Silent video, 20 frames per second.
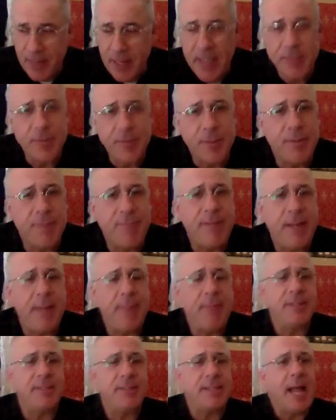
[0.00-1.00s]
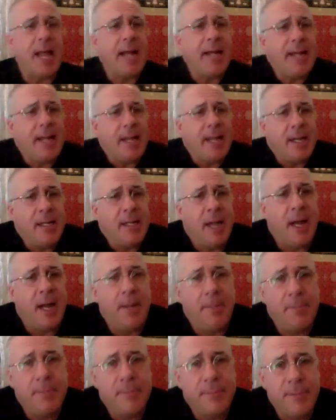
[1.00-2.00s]
It's from the famous Sakya
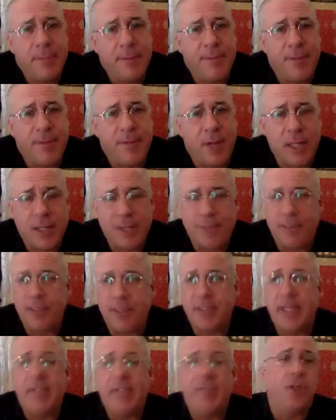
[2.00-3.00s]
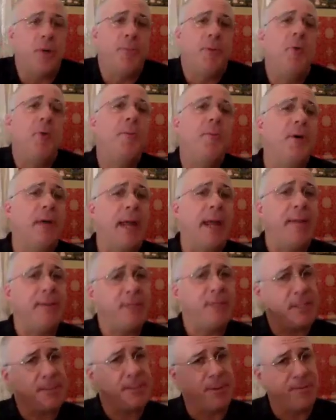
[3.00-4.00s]
philosopher Saint Topolpa, who came
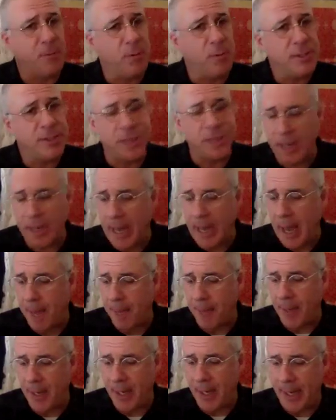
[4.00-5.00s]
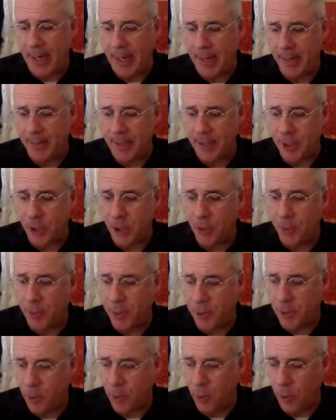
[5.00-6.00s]
just before Tsongkhapa in the
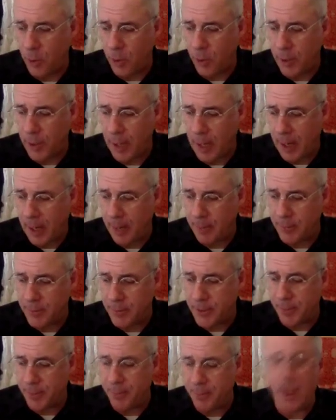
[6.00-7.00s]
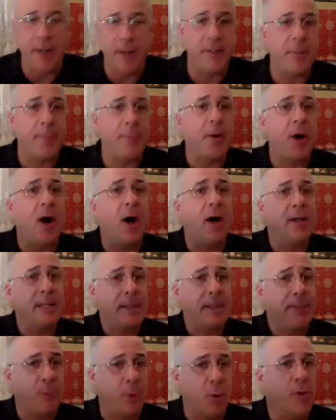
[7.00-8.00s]
Dopal, or
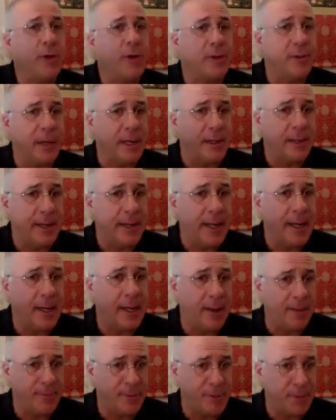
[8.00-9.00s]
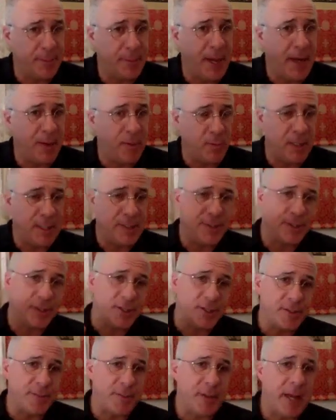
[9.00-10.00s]
Nepali border area of Tibet,
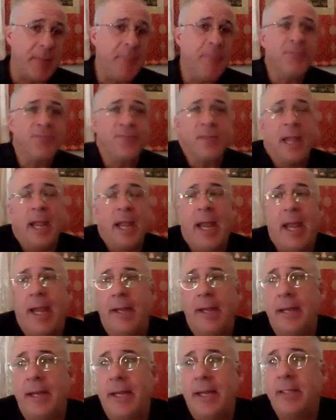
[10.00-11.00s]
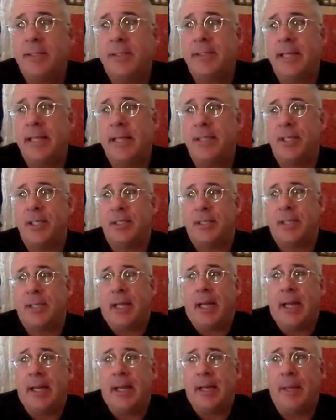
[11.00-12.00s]
Western Tibet. And his teachings,
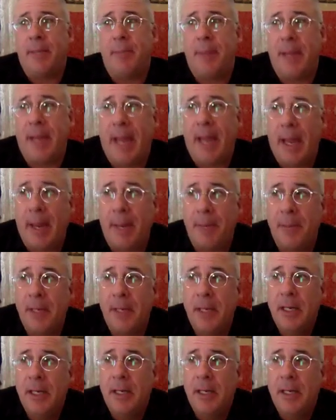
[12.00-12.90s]
and it became